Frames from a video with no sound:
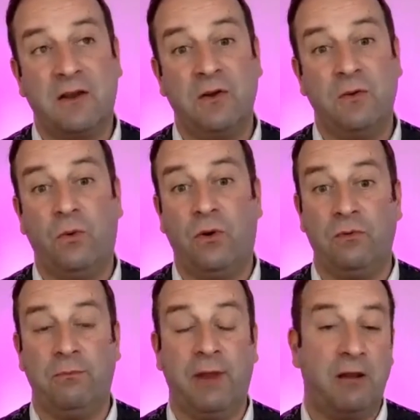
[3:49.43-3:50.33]
The
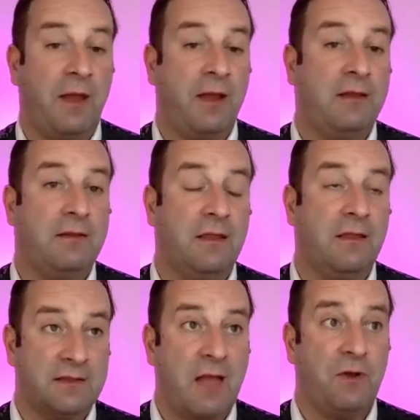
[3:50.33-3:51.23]
second one, bear in
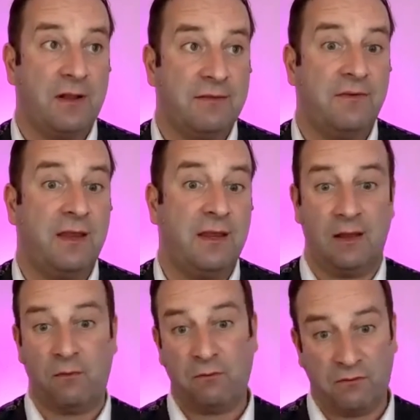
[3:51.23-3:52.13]
mind the time
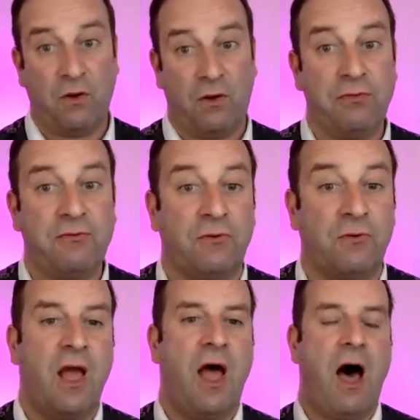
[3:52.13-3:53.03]
we live in and what we've
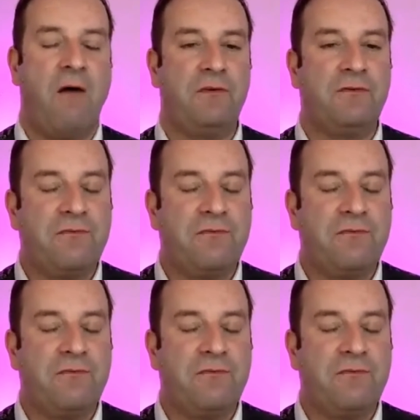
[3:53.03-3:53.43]
gone through,